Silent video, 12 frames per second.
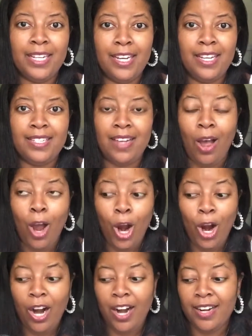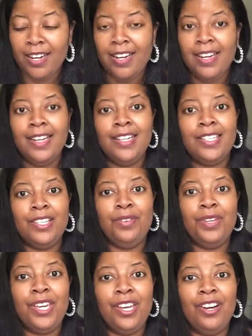It's hard
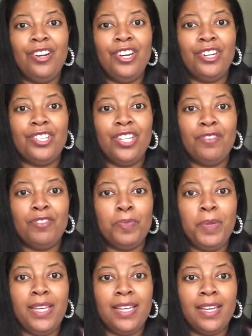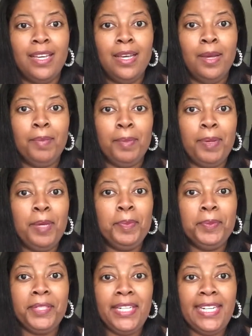to hear yourself speak, but
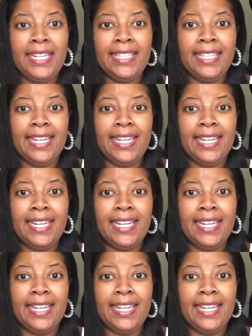people need it.